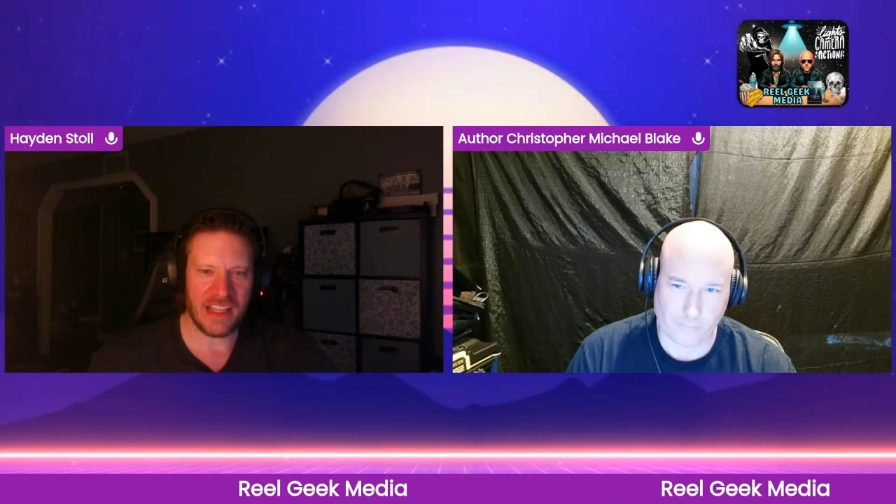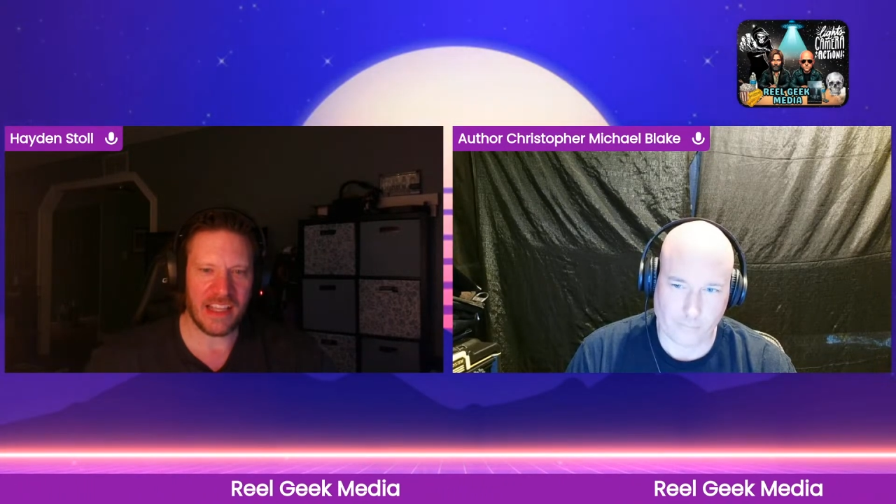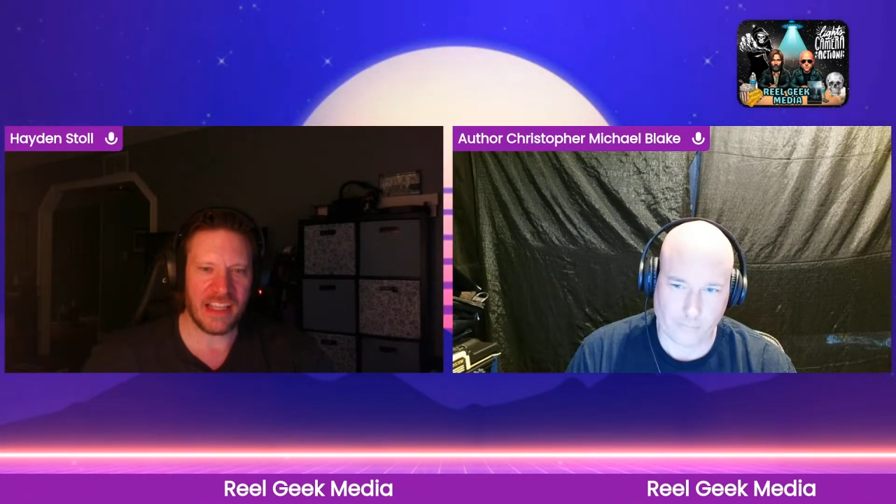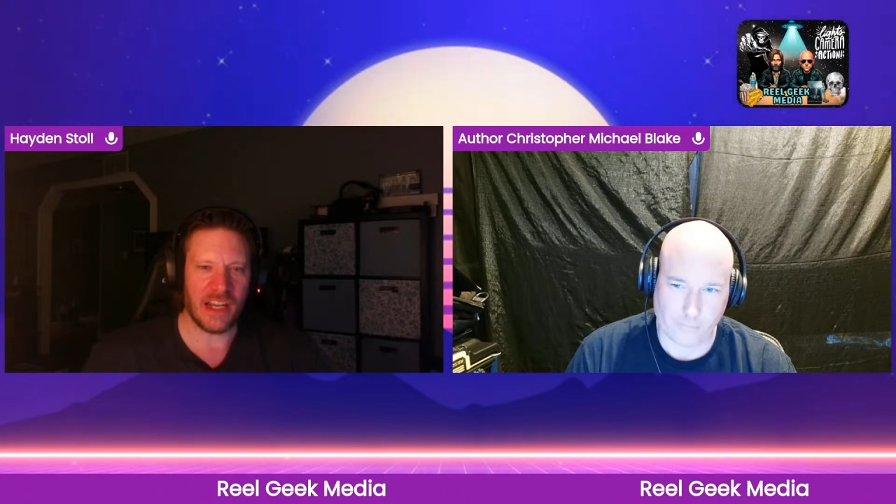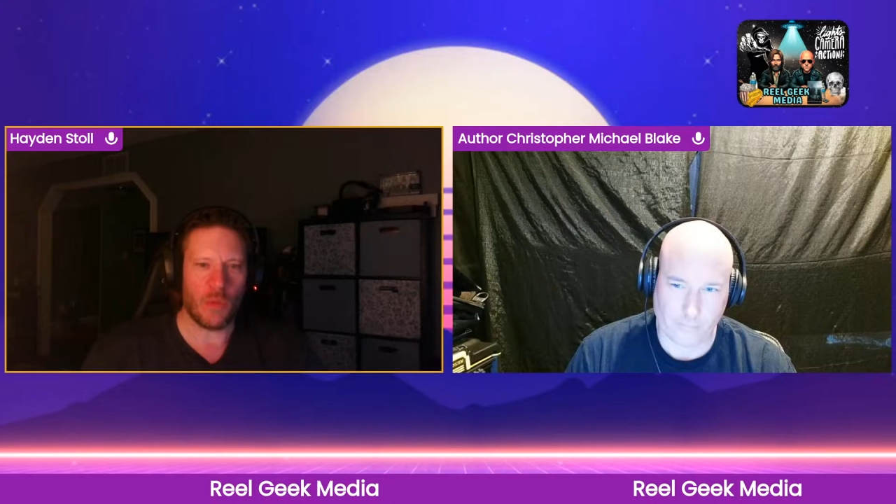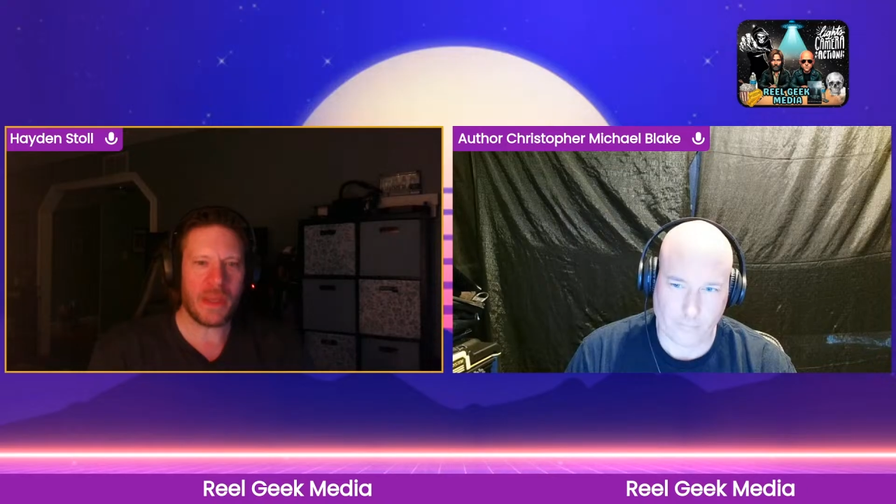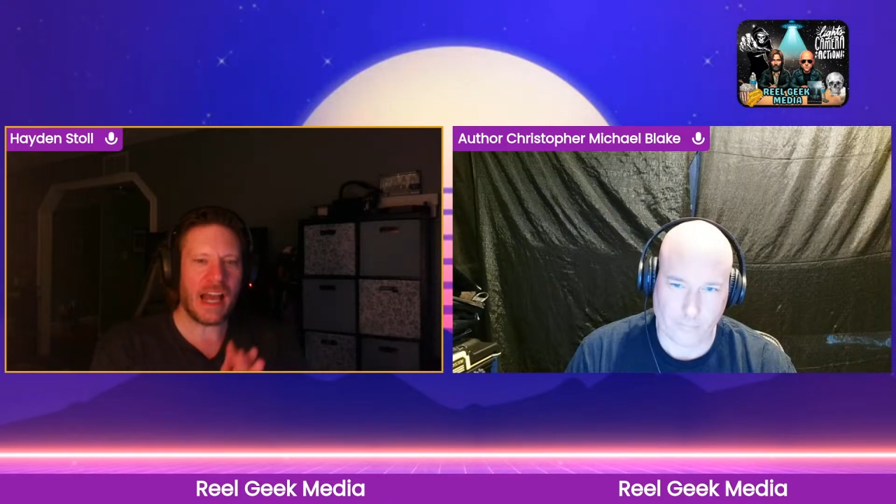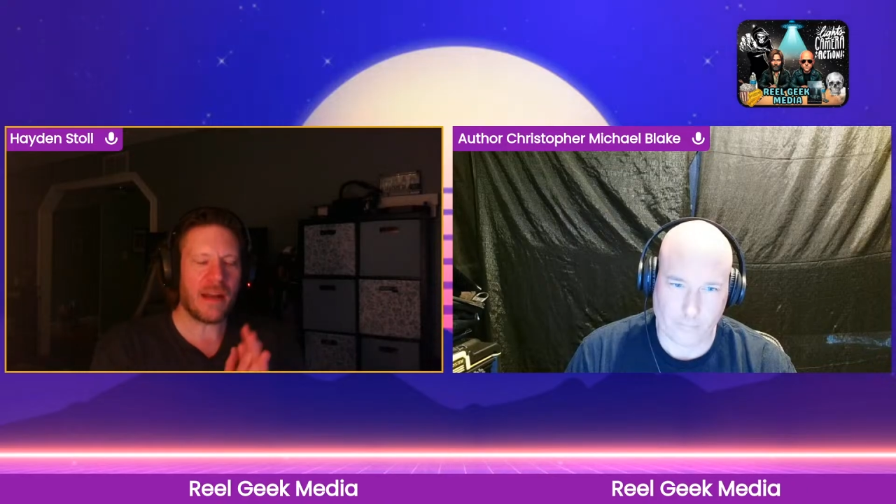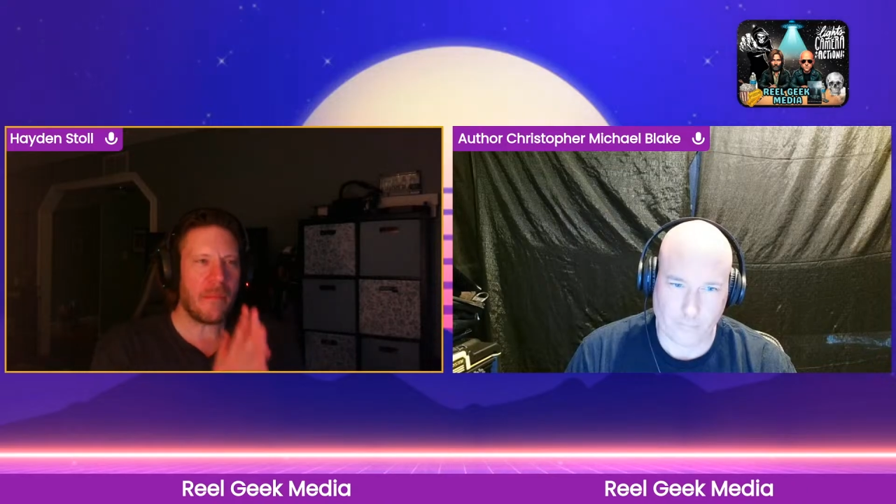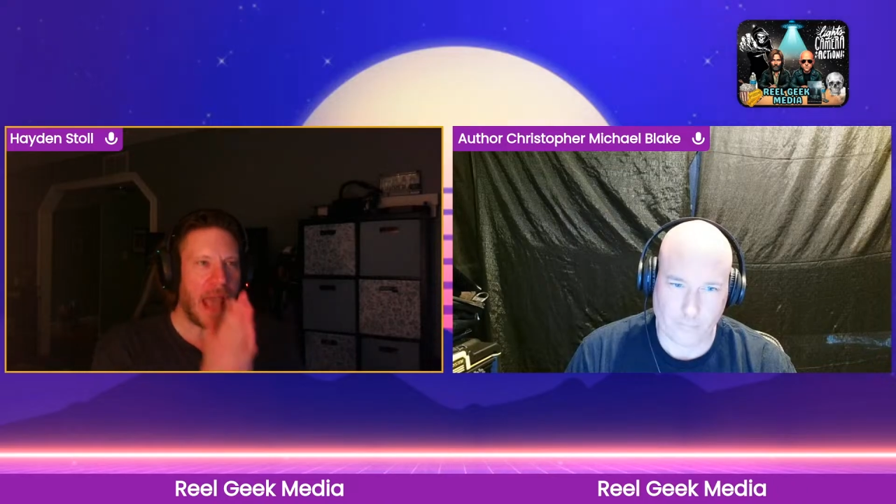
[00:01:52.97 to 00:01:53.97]
We
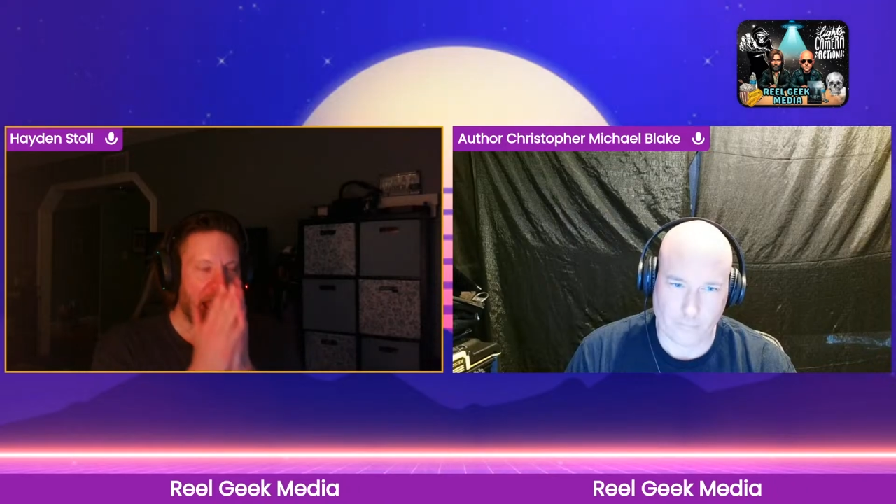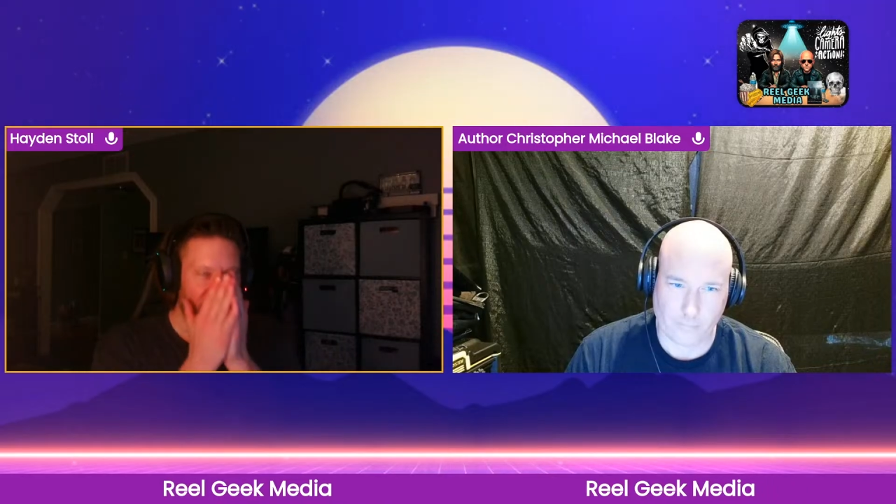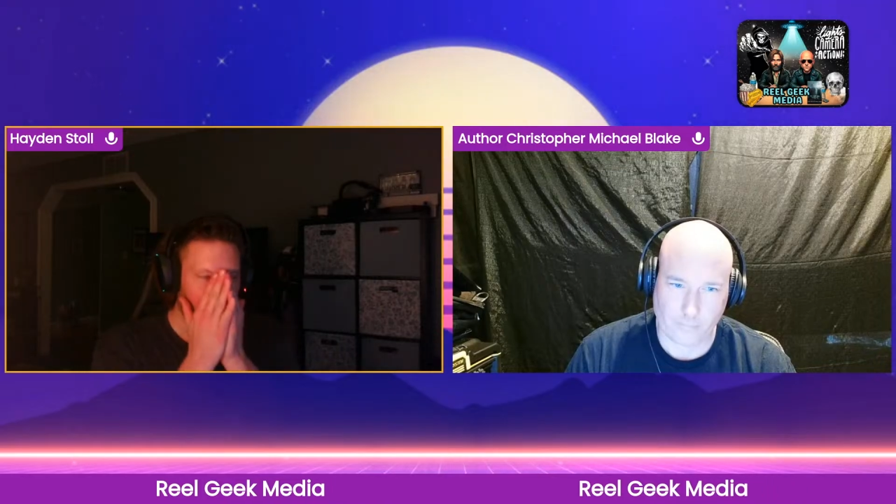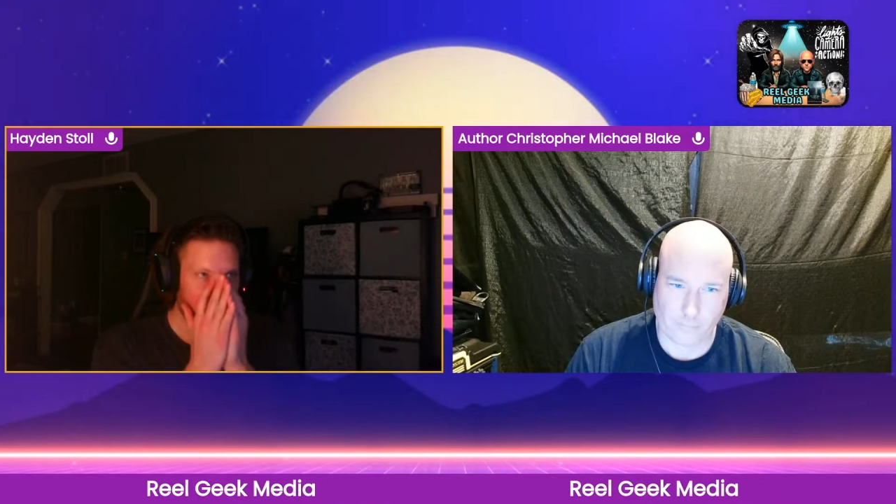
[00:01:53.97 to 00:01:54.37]
got a mashup.